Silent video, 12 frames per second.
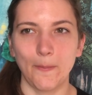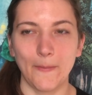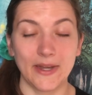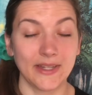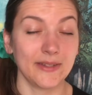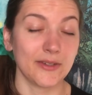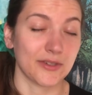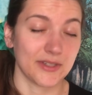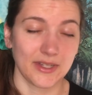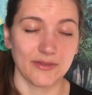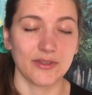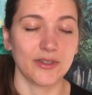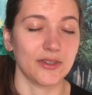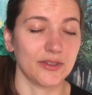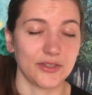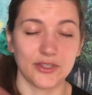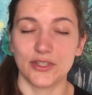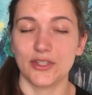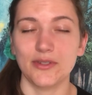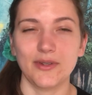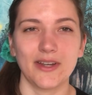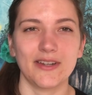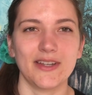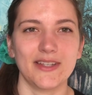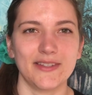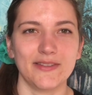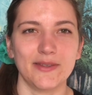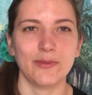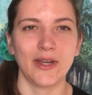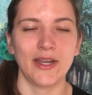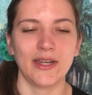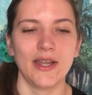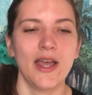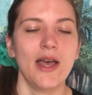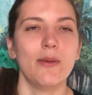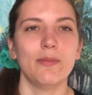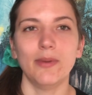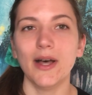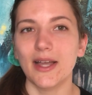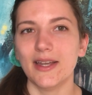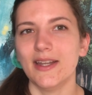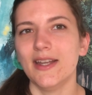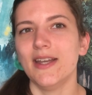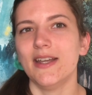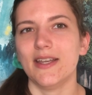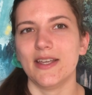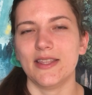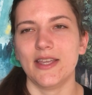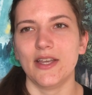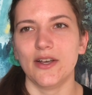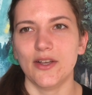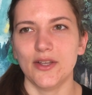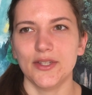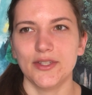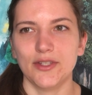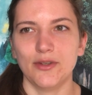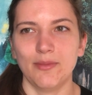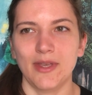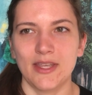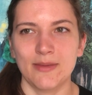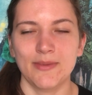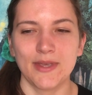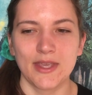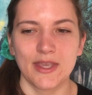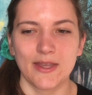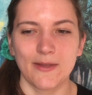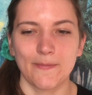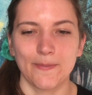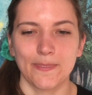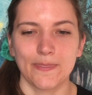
many or several or just two areas brain, but they also may be